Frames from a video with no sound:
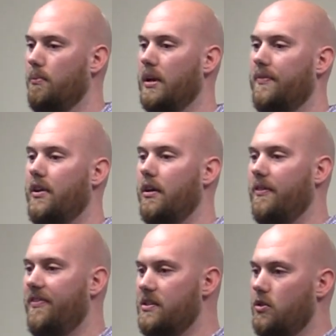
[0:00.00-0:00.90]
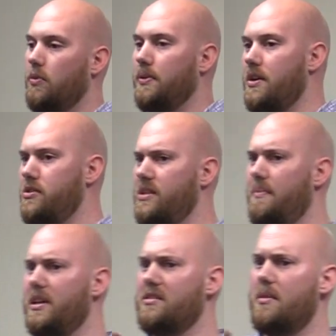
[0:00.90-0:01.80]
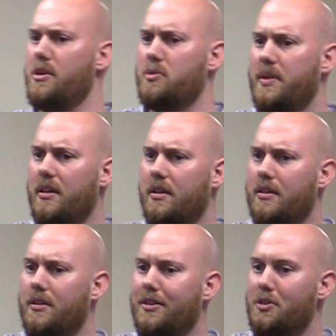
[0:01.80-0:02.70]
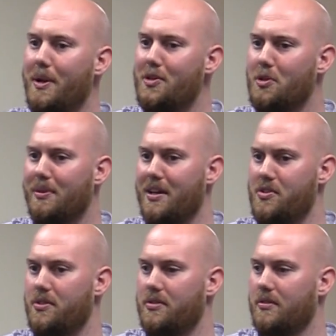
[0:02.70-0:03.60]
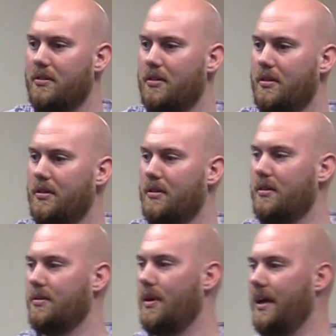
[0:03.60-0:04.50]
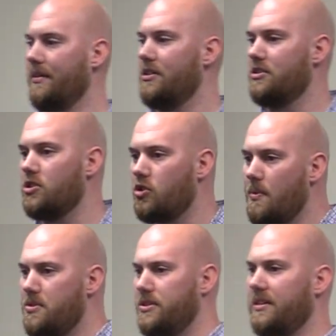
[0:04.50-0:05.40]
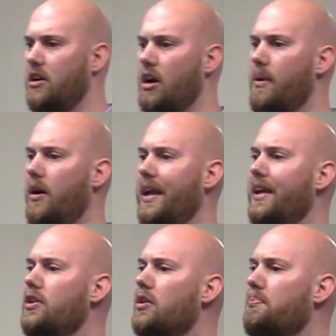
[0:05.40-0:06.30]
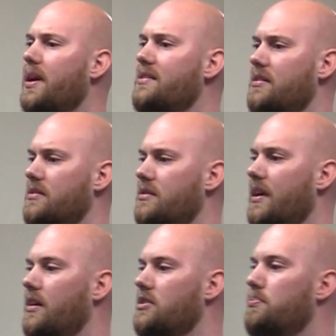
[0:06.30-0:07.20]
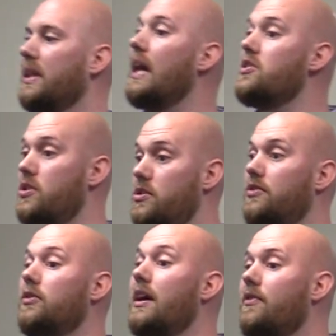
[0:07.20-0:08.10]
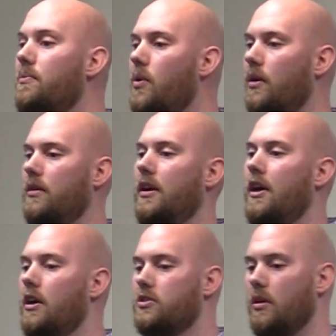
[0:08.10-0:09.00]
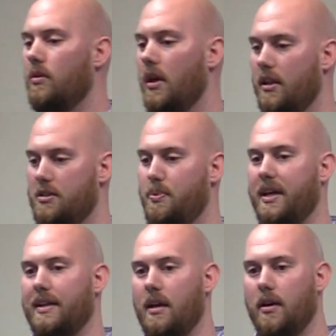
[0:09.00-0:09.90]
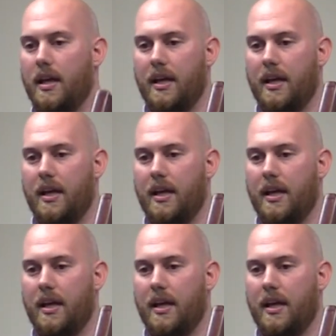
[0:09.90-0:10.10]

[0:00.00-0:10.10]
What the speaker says: But if there are physical pleasures, that means there must be spiritual pleasures, right? There's the scriptures that talk about in your presence, there's pleasures forevermore. So let's break it down.